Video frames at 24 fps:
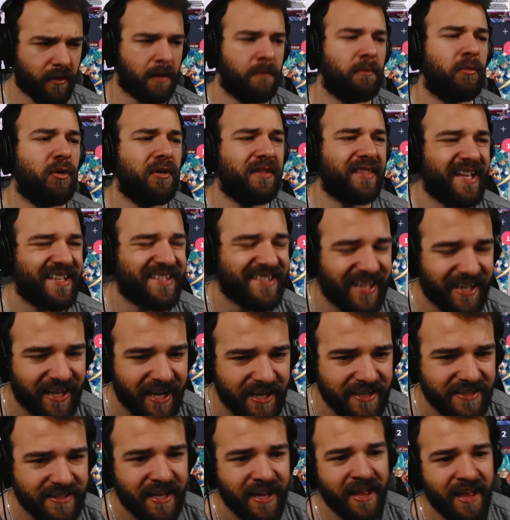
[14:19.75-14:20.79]
But with that said,
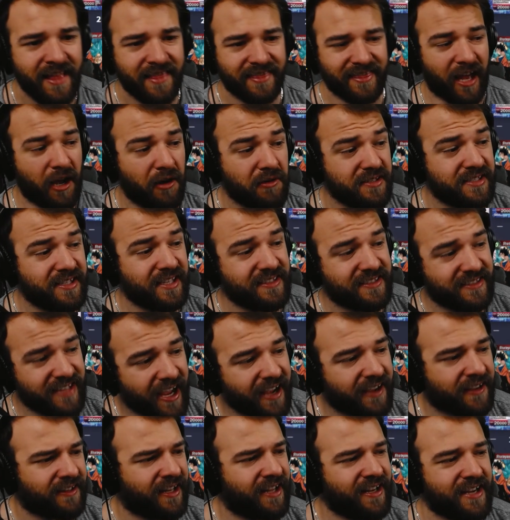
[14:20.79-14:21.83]
guys, that was the
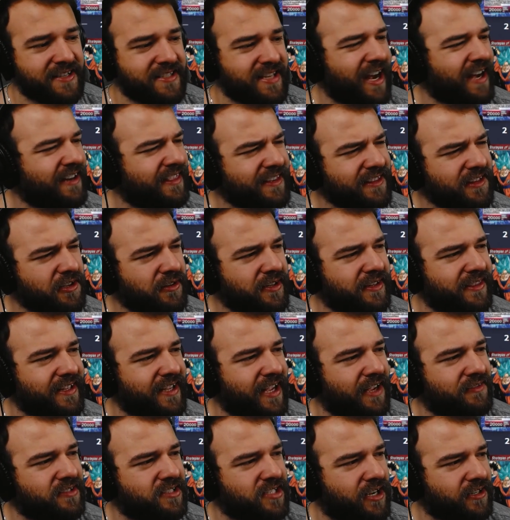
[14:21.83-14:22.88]
deck. Like I said, I think the only thing
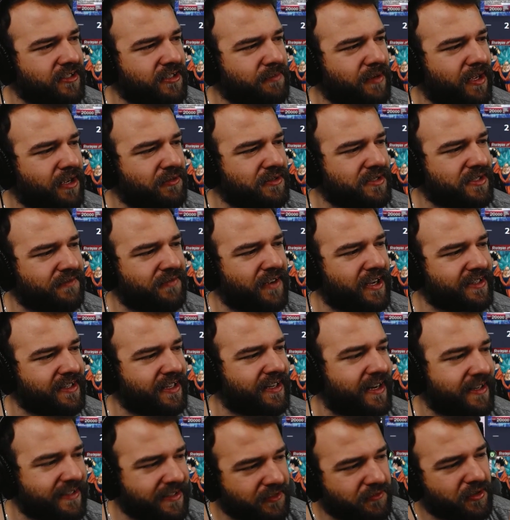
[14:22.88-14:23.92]
I haven't talked about was the fact
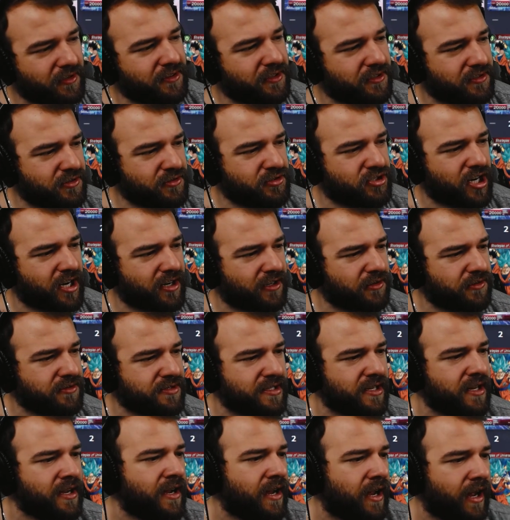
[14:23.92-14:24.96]
that I did run the 2
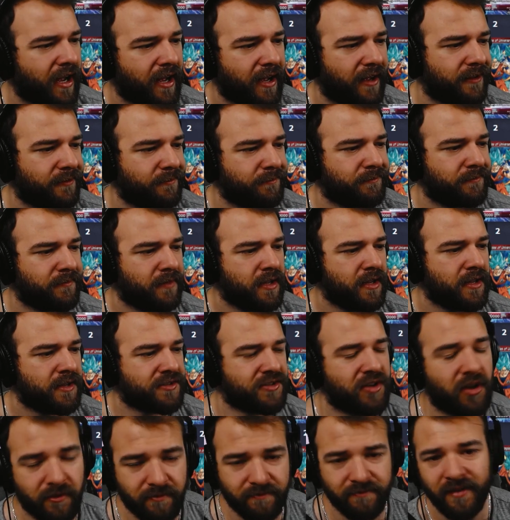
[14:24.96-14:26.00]
Jocos.
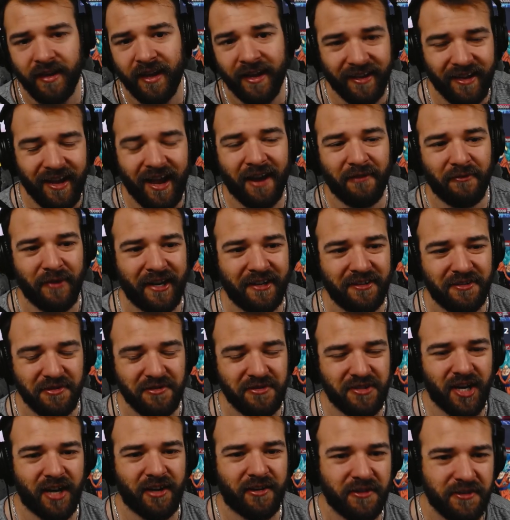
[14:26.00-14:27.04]
So, hey, I ran 2
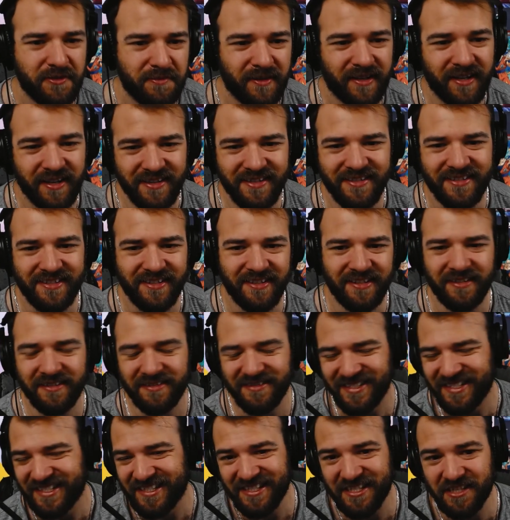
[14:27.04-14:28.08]
Jocos because
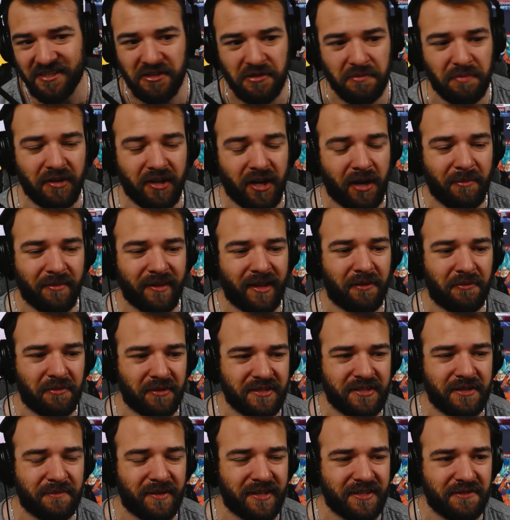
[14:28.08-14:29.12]
it's the super combo that
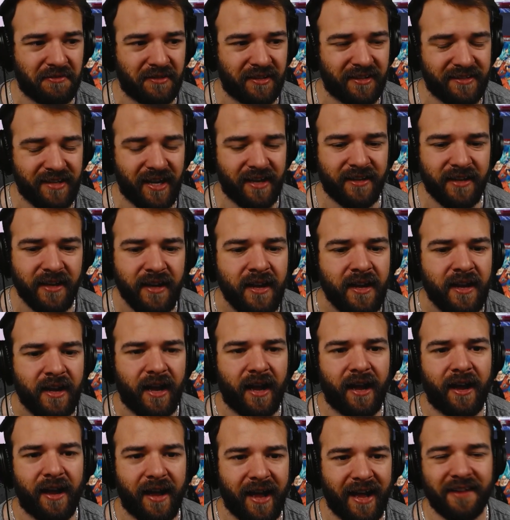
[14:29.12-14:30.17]
works the best with the deck,
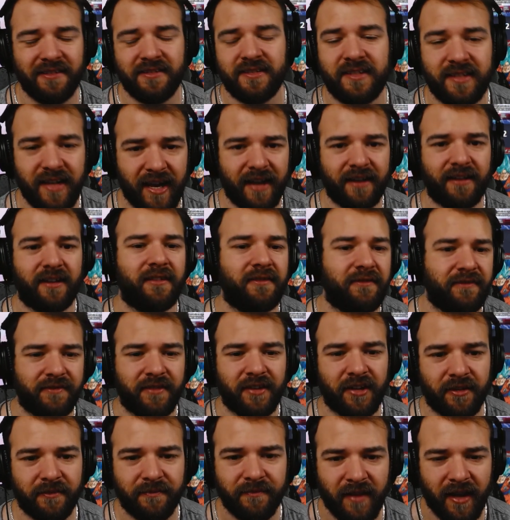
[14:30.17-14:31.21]
outside of,
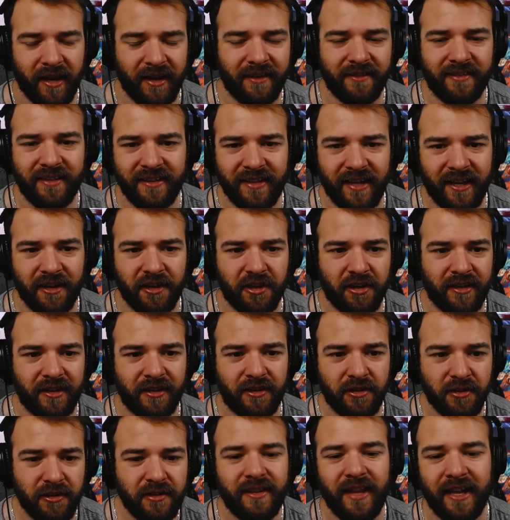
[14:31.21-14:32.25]
you know, anything that I could
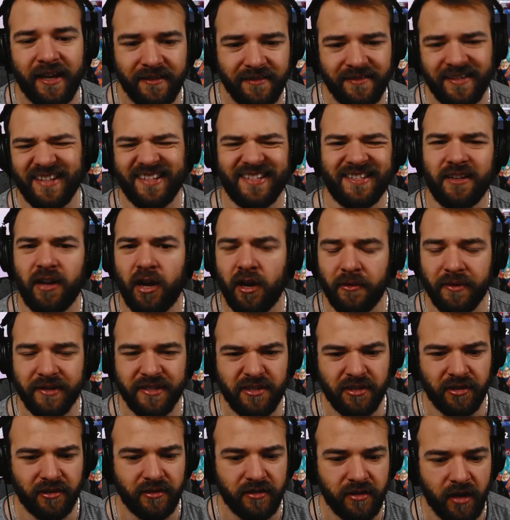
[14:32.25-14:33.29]
include that isn't always
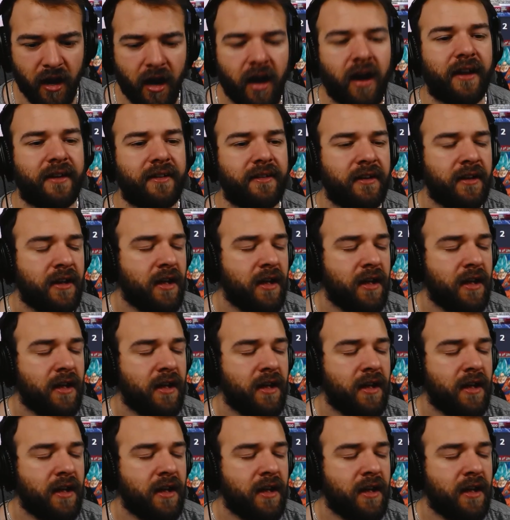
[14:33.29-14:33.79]
turned on.